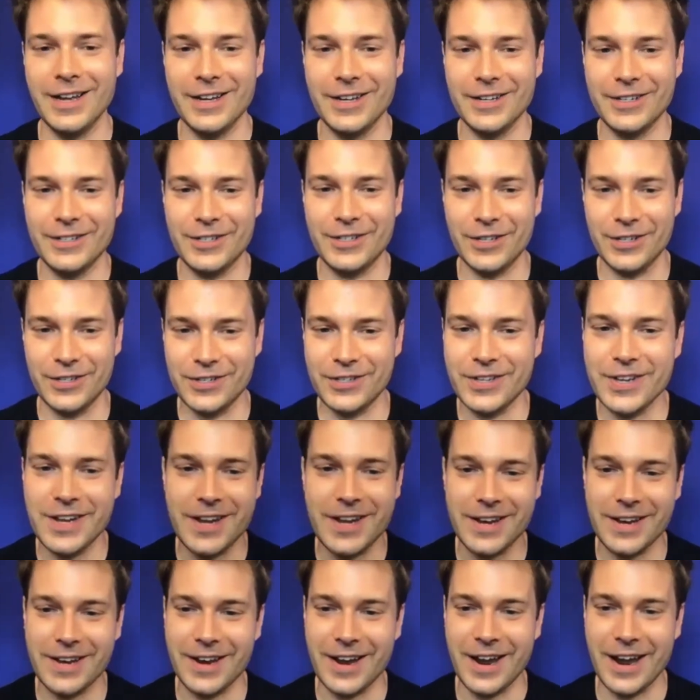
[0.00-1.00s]
to
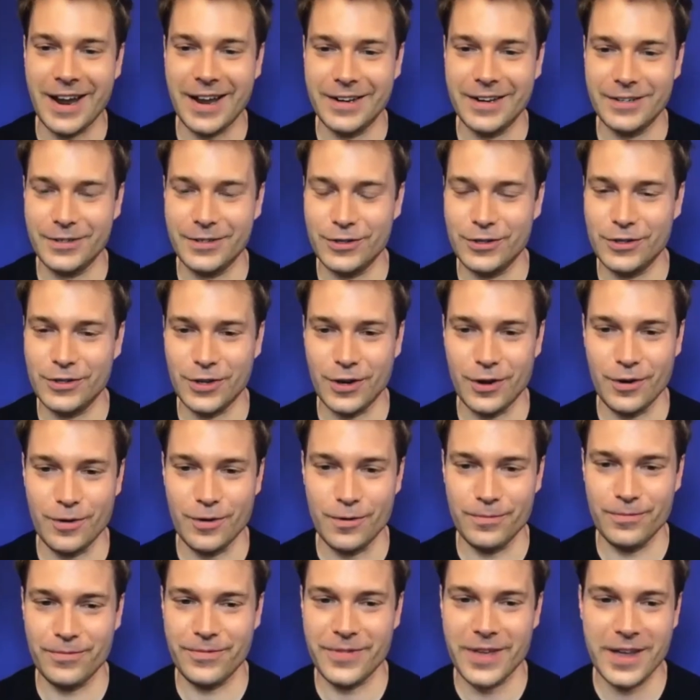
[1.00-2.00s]
see. And
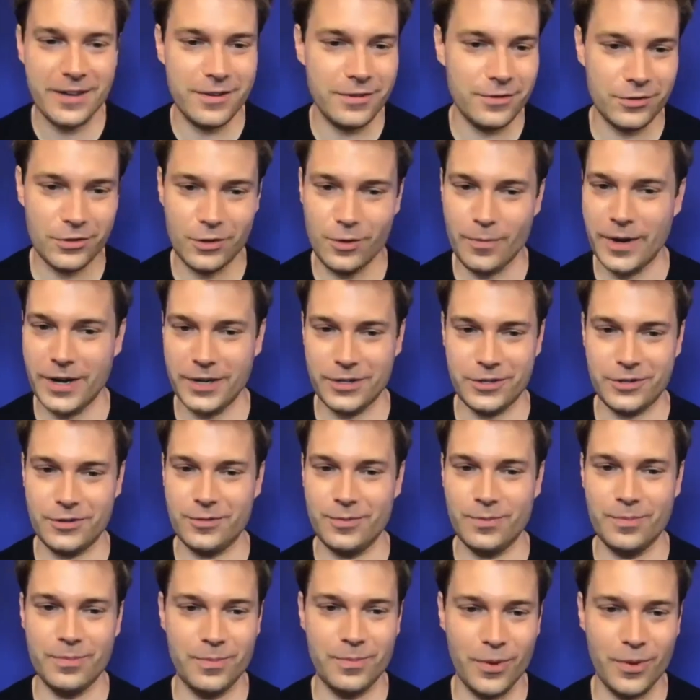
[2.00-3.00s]
so thank you so
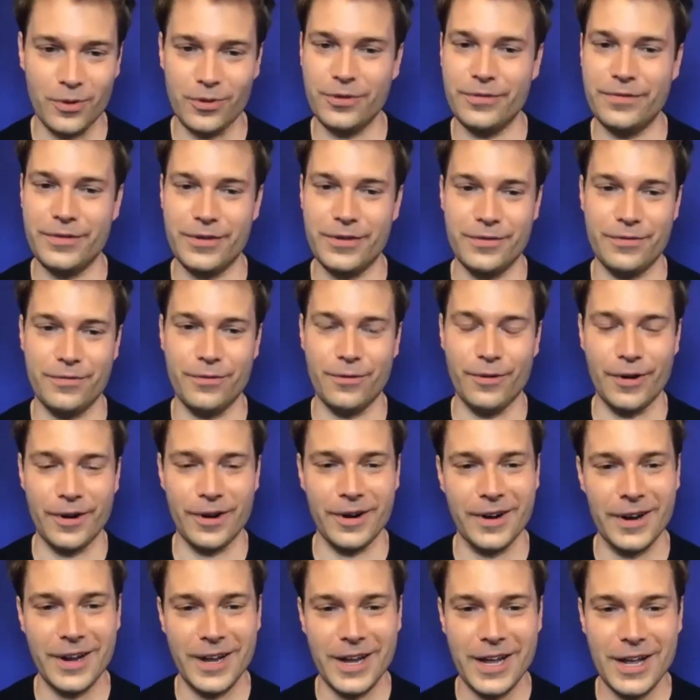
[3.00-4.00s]
much, both of you
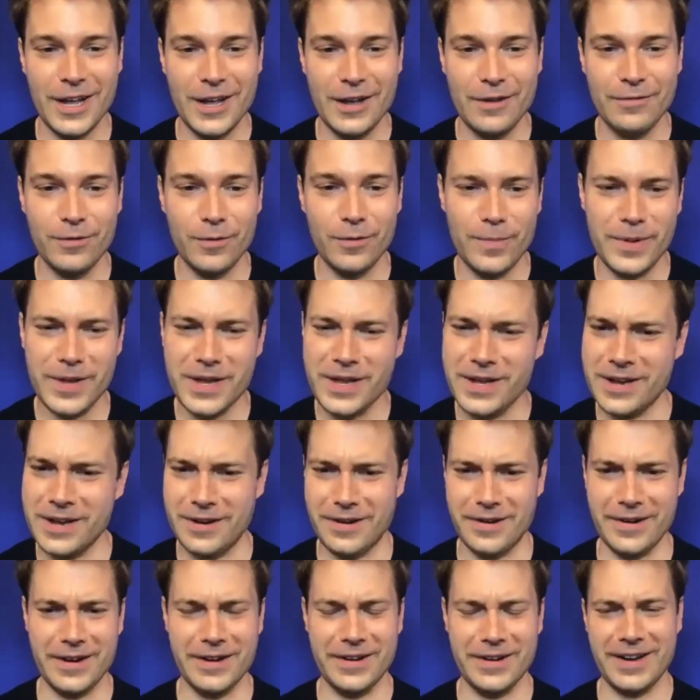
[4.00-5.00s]
for, for being
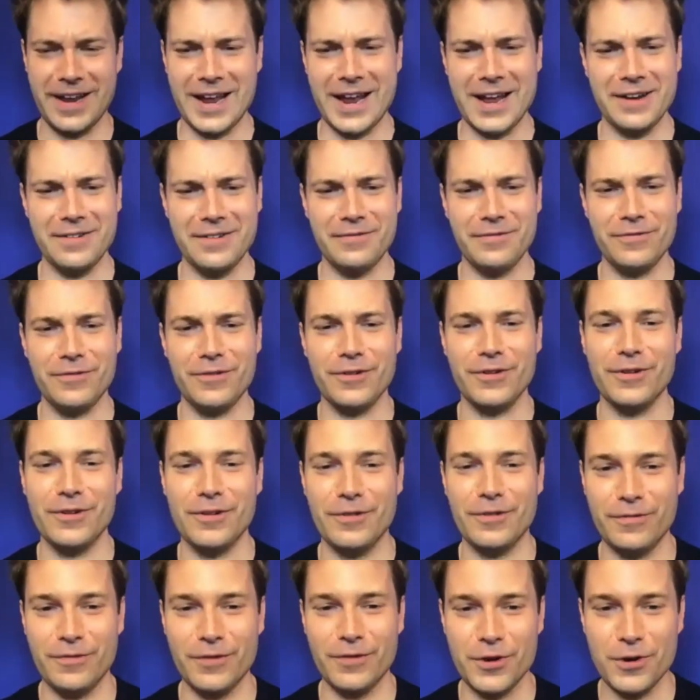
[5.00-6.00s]
here and, and
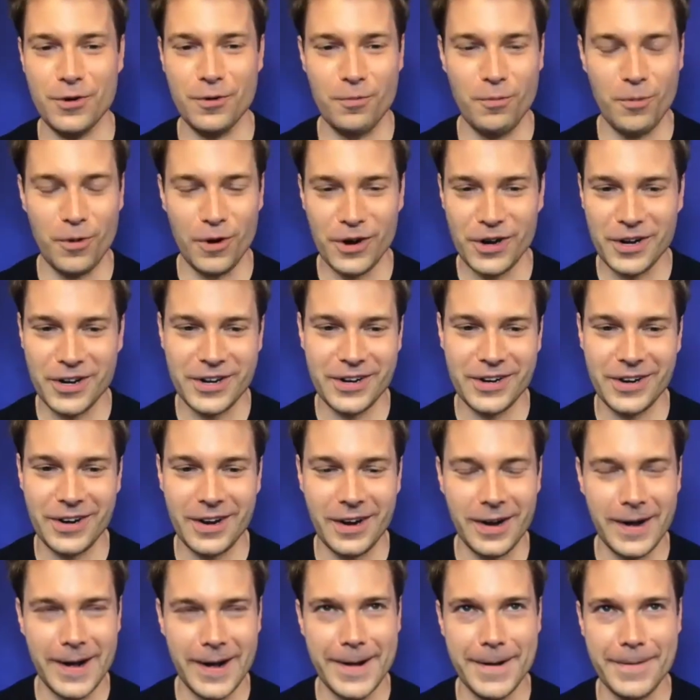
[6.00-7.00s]
for, for your work,
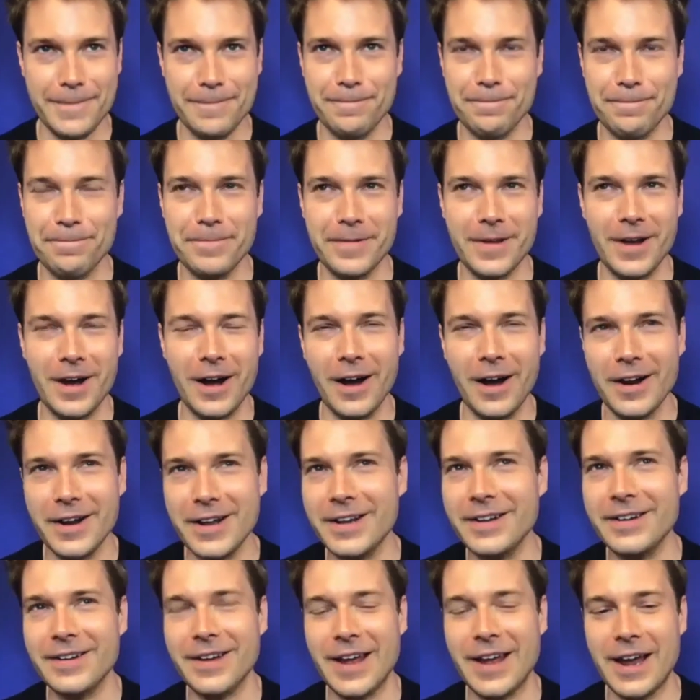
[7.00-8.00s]
um, on
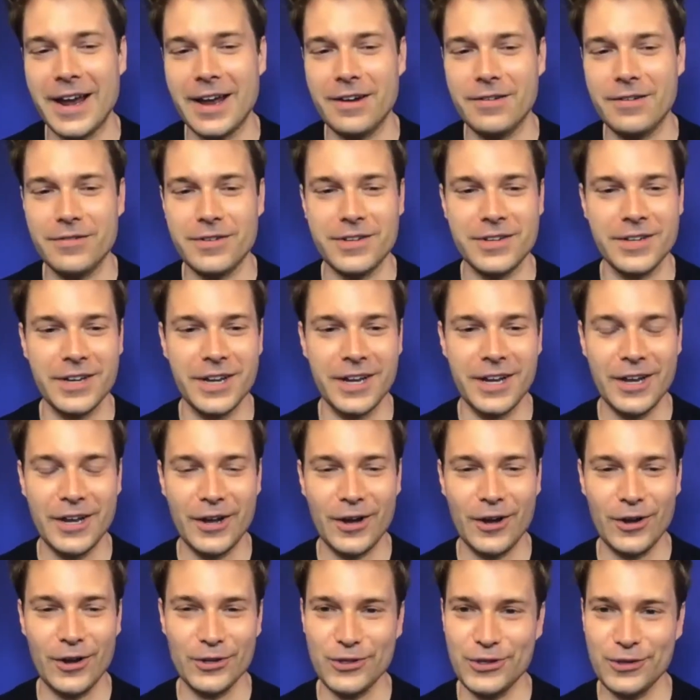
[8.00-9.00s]
it and
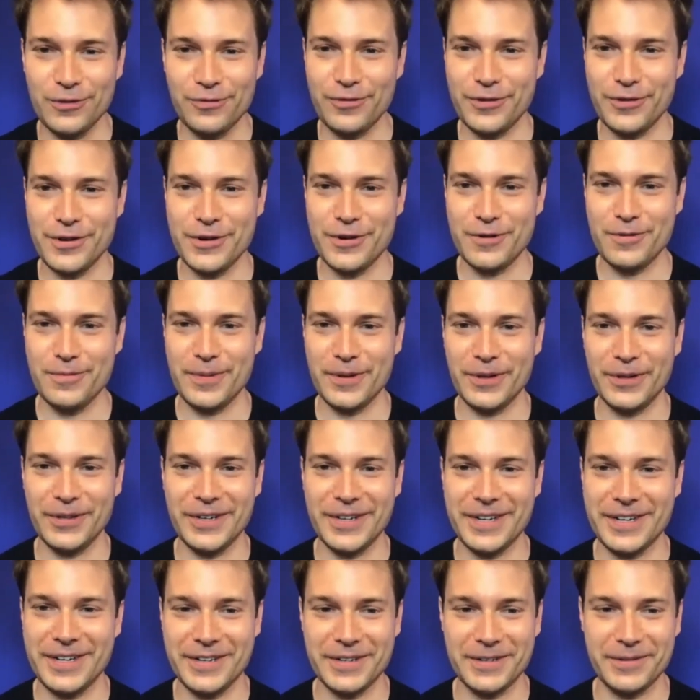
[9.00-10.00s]
also for your
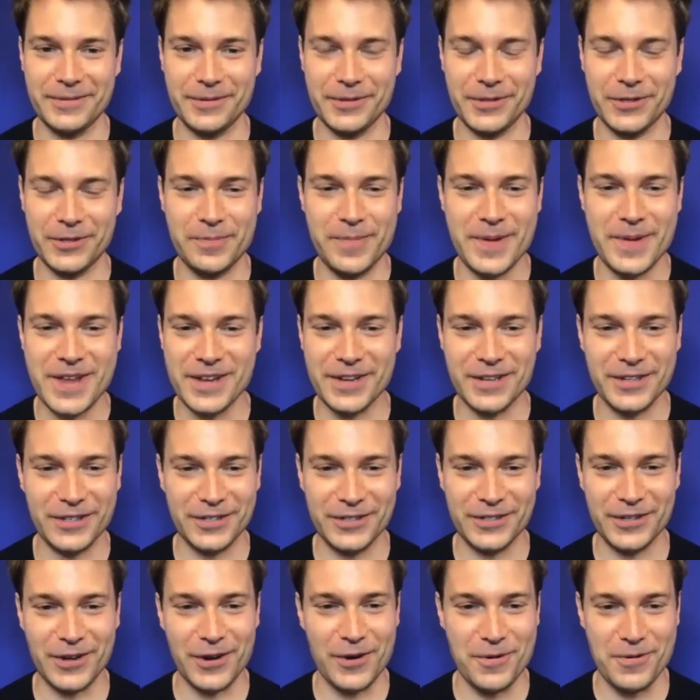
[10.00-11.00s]
ability to speak
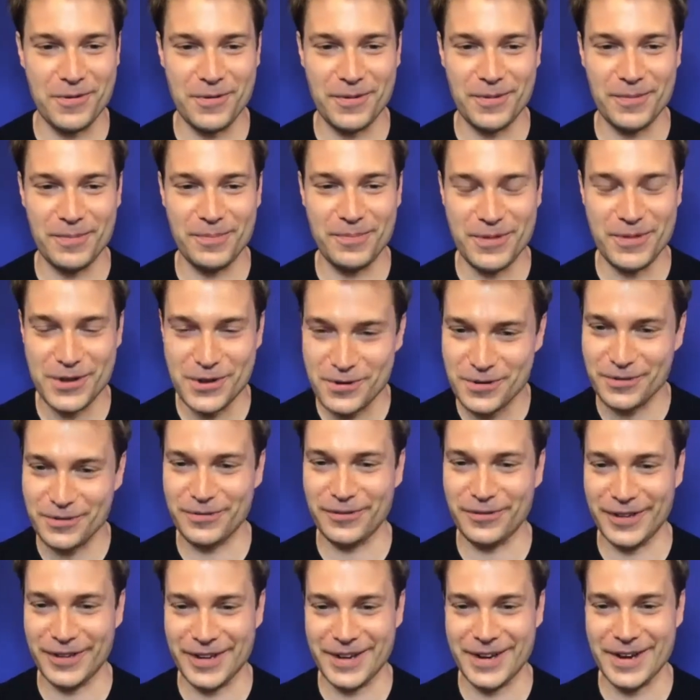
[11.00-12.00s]
so
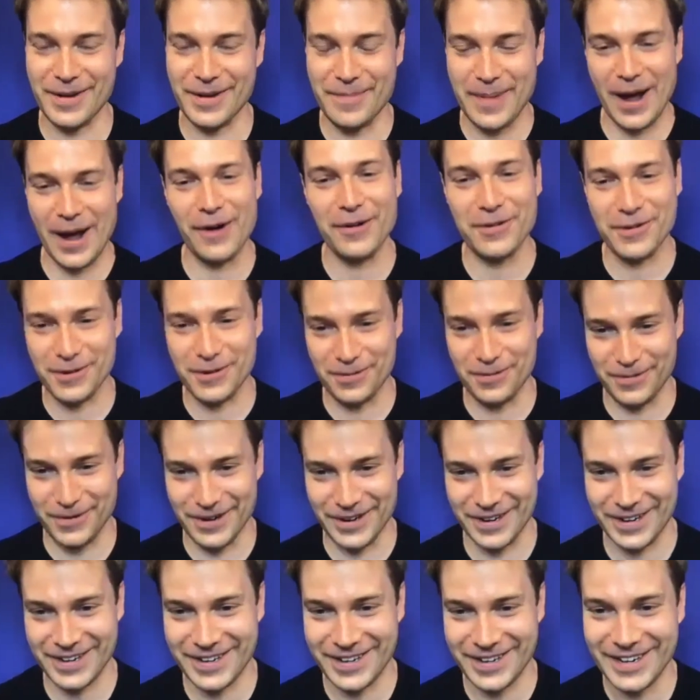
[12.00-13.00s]
beautifully about your
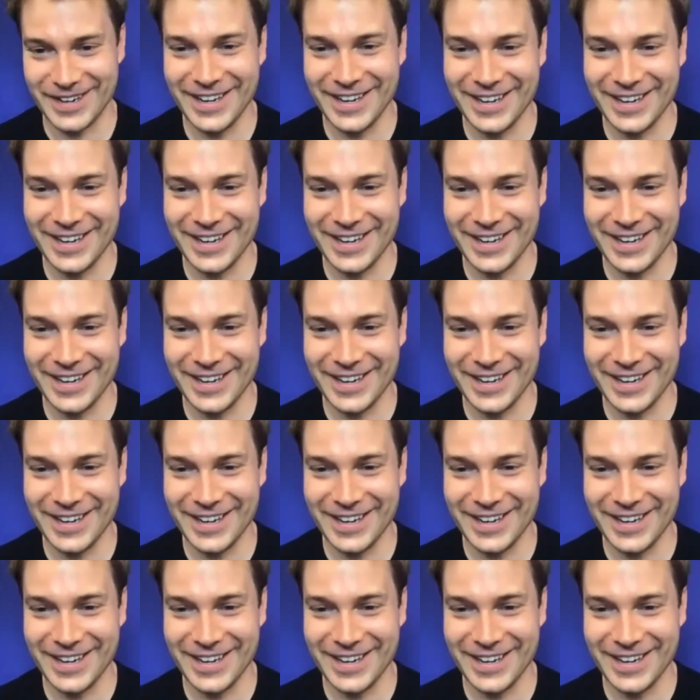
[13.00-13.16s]
work.